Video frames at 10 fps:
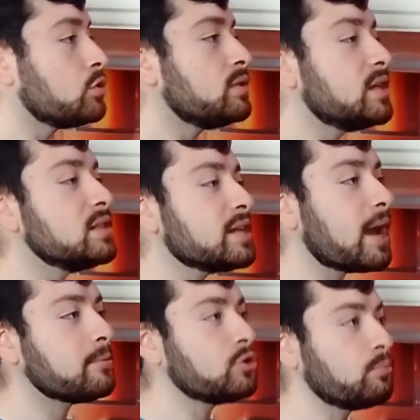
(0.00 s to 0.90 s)
So it
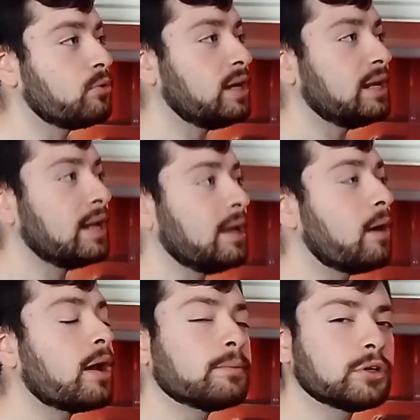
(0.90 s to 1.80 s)
doesn't capture it
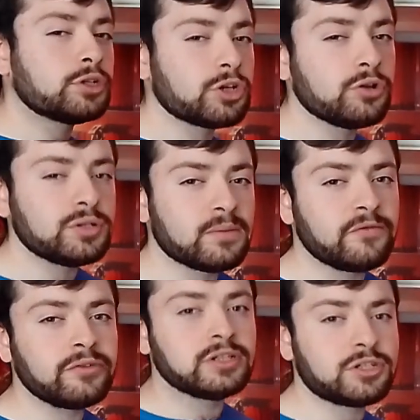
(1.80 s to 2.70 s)
brilliantly, and I'm going to show you
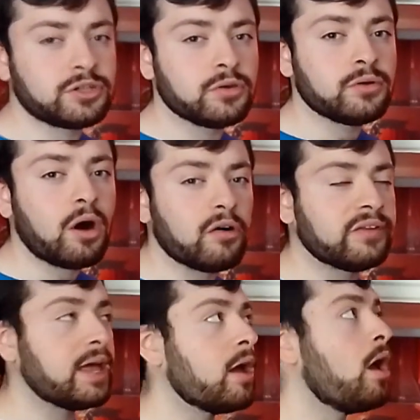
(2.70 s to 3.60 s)
some footage soon
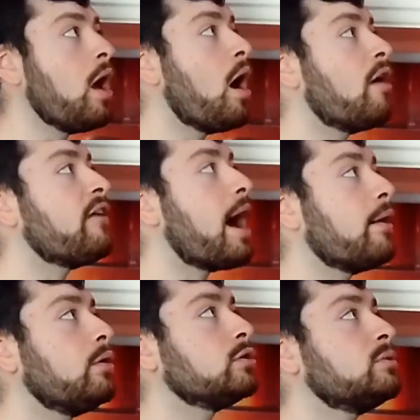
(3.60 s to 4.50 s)
of it, of
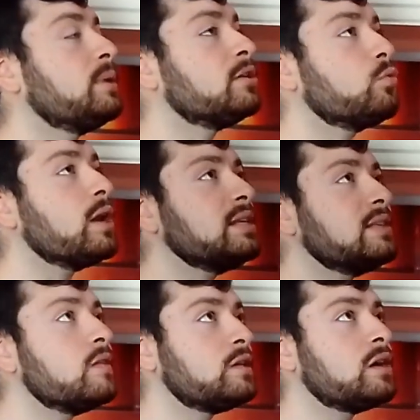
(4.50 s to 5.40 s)
how it looks, because when
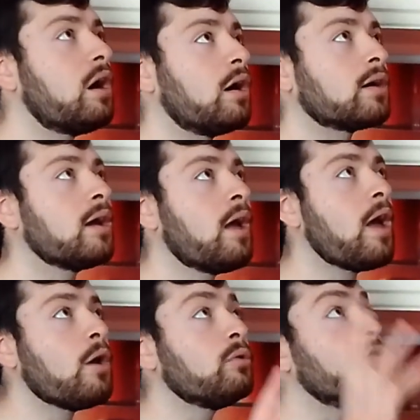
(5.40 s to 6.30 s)
it's in the dark
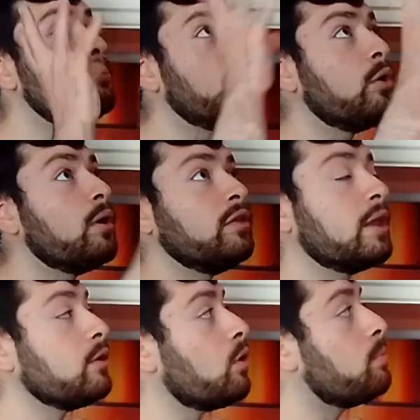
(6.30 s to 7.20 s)
with the blue
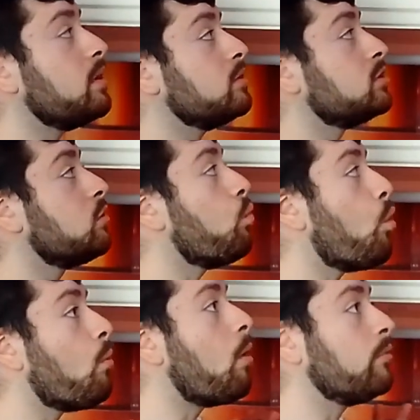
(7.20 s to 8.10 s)
and then you open it into the
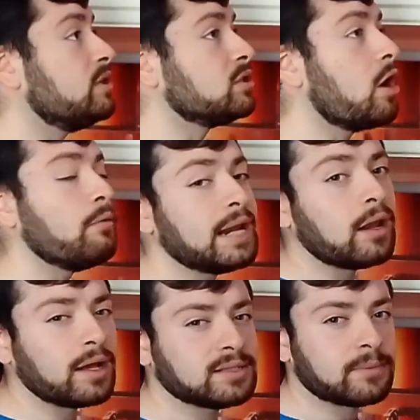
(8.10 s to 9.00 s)
warm orange glow and
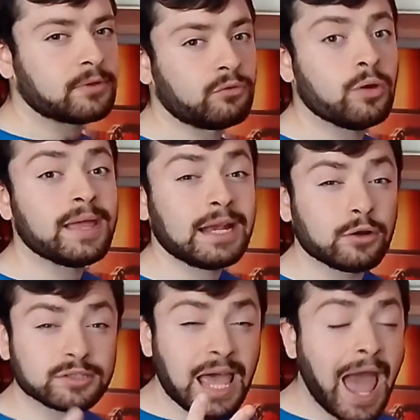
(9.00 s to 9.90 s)
it lights up the room,
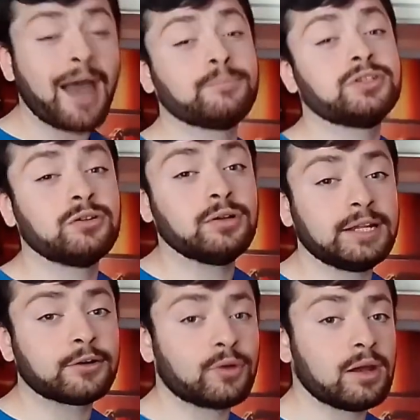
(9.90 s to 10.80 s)
it looks
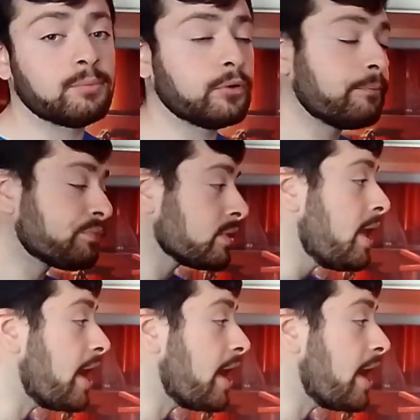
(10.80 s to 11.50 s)
absolutely incredible.